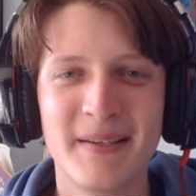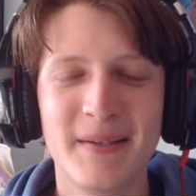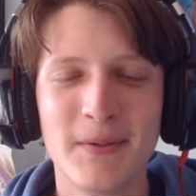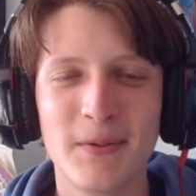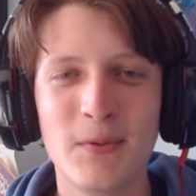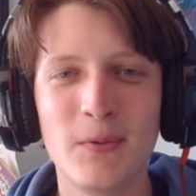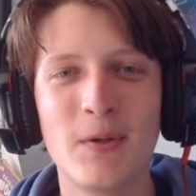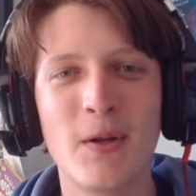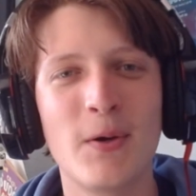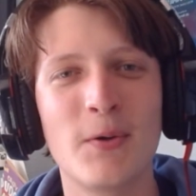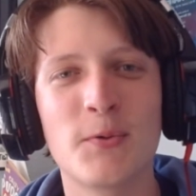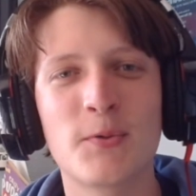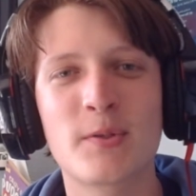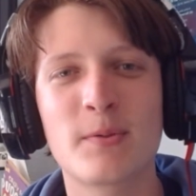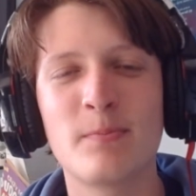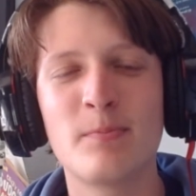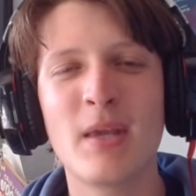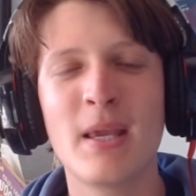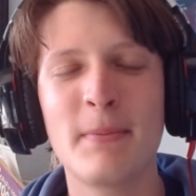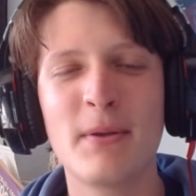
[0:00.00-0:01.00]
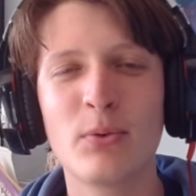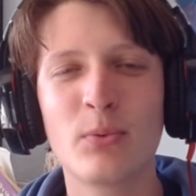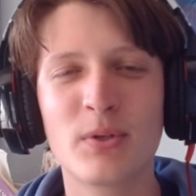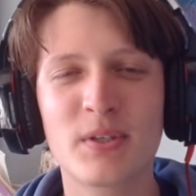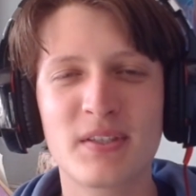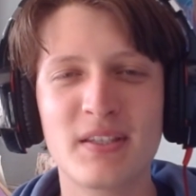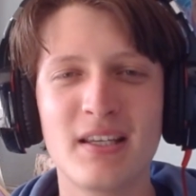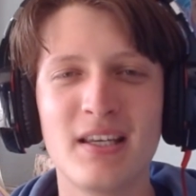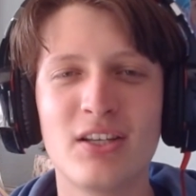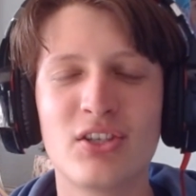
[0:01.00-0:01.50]
Who knows, maybe we'll
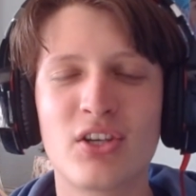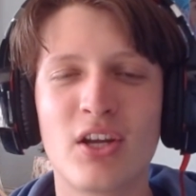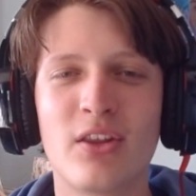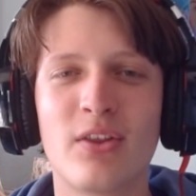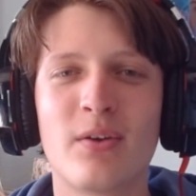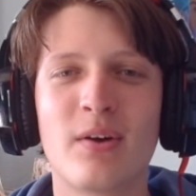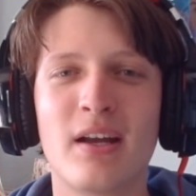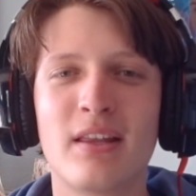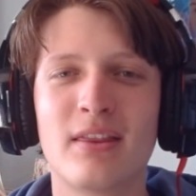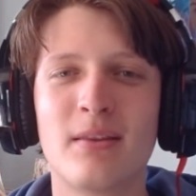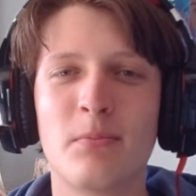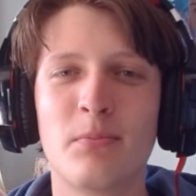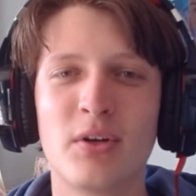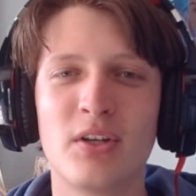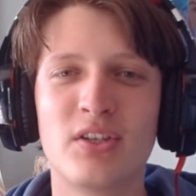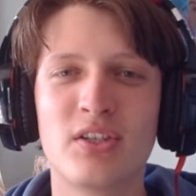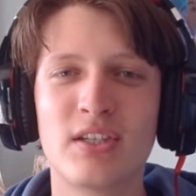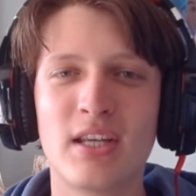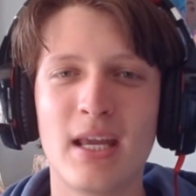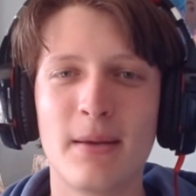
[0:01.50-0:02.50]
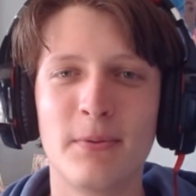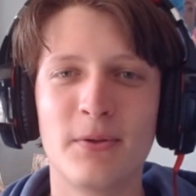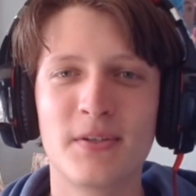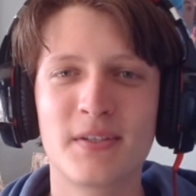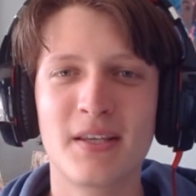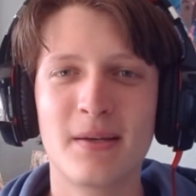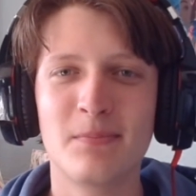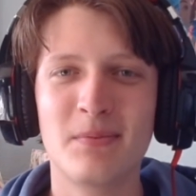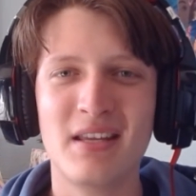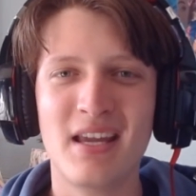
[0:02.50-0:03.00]
see each other at the Bridge table
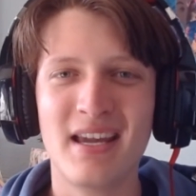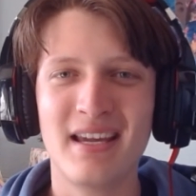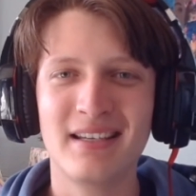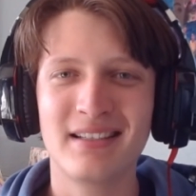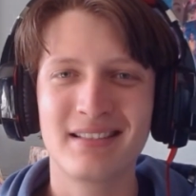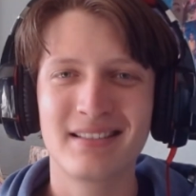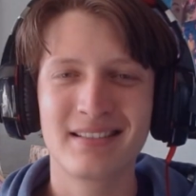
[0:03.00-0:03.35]
someday.